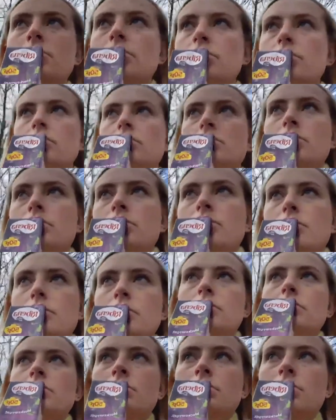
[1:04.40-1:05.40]
the block
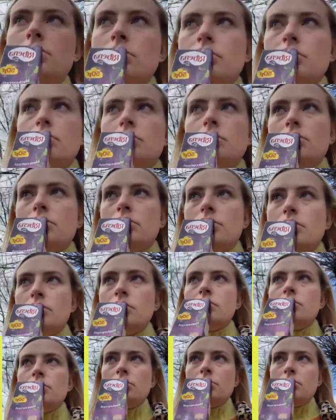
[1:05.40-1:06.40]
to the park
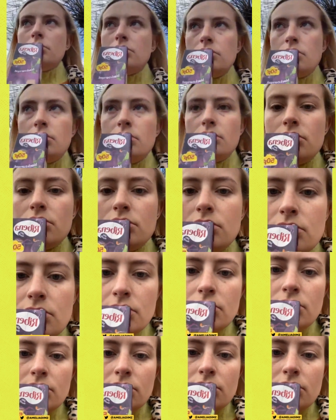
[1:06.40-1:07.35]
and back as my